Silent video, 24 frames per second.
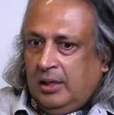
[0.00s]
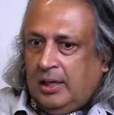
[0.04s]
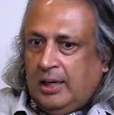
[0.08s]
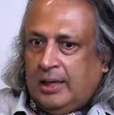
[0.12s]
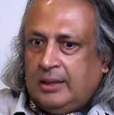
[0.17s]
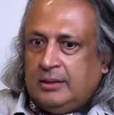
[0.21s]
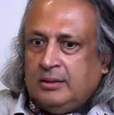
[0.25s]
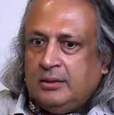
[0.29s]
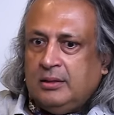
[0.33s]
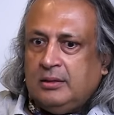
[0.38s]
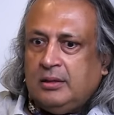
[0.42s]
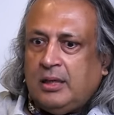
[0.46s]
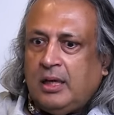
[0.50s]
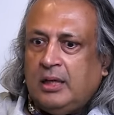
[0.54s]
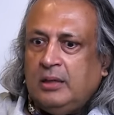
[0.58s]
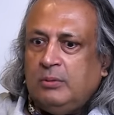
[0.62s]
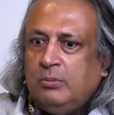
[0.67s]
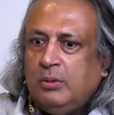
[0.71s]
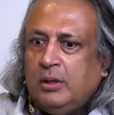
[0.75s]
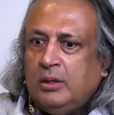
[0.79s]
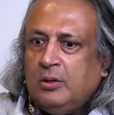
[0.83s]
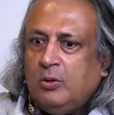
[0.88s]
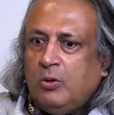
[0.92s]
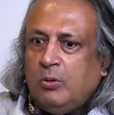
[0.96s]
As the
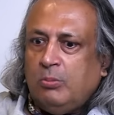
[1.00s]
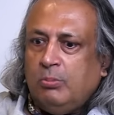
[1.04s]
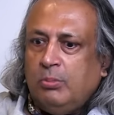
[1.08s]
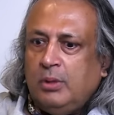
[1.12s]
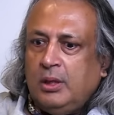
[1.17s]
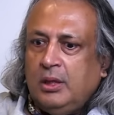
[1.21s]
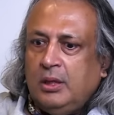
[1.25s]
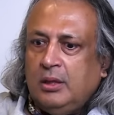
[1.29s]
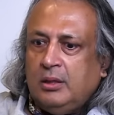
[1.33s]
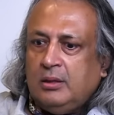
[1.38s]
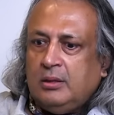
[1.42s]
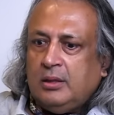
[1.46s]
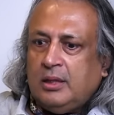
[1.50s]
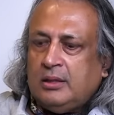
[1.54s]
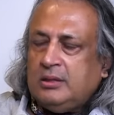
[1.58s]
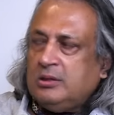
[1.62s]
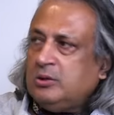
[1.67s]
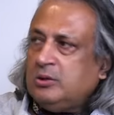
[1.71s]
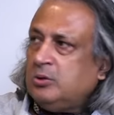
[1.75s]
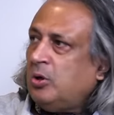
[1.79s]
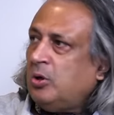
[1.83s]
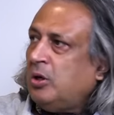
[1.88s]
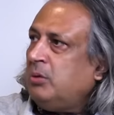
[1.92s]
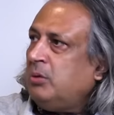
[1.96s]
Taliban government
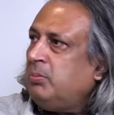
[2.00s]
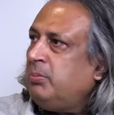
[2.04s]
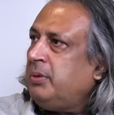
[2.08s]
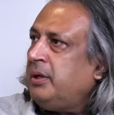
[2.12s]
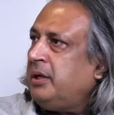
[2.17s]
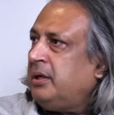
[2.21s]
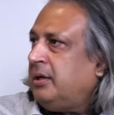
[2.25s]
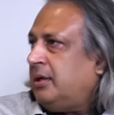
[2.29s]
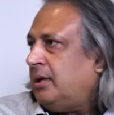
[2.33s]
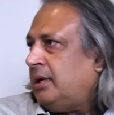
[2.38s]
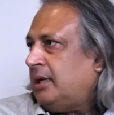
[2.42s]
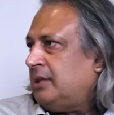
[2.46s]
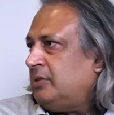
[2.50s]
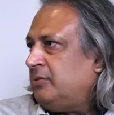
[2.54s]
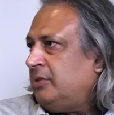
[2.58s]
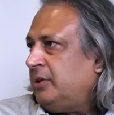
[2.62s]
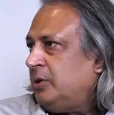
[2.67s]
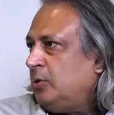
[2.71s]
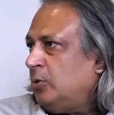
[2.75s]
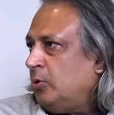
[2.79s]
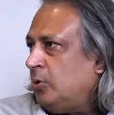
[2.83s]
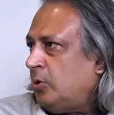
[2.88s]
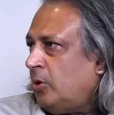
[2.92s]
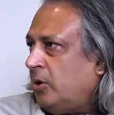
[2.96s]
has not been, as we
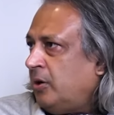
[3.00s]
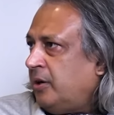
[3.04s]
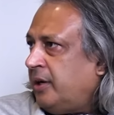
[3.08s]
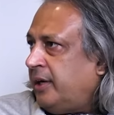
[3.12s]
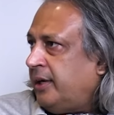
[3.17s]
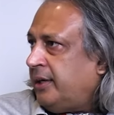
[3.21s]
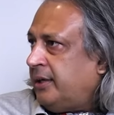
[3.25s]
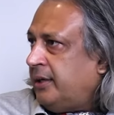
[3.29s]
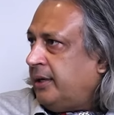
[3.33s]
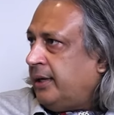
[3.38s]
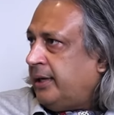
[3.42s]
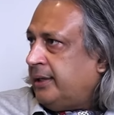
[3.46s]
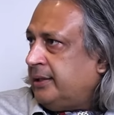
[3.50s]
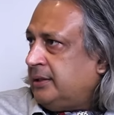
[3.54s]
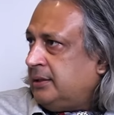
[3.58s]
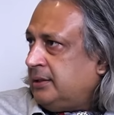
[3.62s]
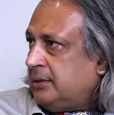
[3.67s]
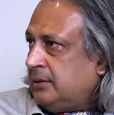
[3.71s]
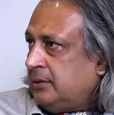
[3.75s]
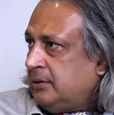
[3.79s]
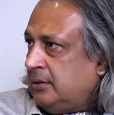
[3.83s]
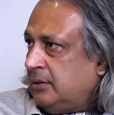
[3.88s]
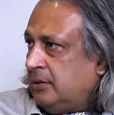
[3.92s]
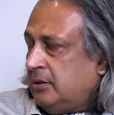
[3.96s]
know, not
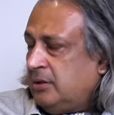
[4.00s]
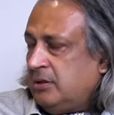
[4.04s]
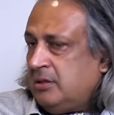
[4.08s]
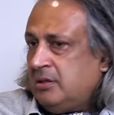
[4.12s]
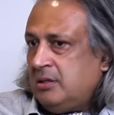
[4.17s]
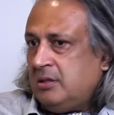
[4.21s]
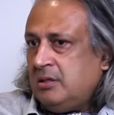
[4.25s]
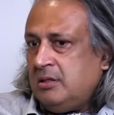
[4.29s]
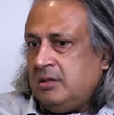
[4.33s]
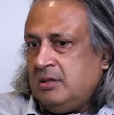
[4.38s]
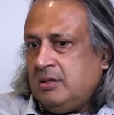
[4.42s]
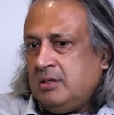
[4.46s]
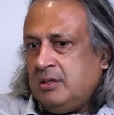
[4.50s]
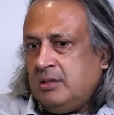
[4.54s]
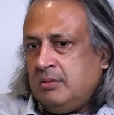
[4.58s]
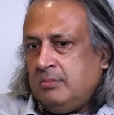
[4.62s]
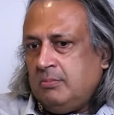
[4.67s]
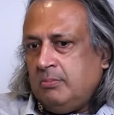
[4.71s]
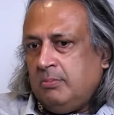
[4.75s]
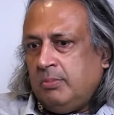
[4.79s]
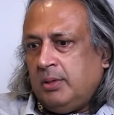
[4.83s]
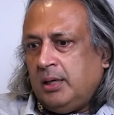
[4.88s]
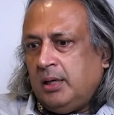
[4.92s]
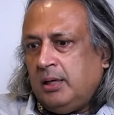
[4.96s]
recognized,
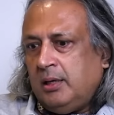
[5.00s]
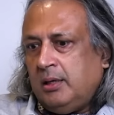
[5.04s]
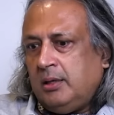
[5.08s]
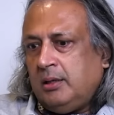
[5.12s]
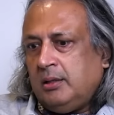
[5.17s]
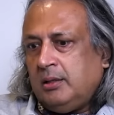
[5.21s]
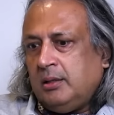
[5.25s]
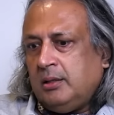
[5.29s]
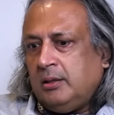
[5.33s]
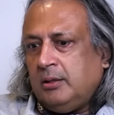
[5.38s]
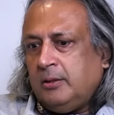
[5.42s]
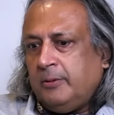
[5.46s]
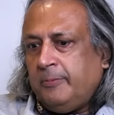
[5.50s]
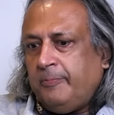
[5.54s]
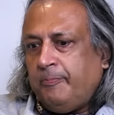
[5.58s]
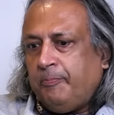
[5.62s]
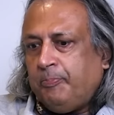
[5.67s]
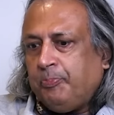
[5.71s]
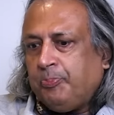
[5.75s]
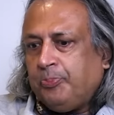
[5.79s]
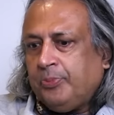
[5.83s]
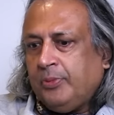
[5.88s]
but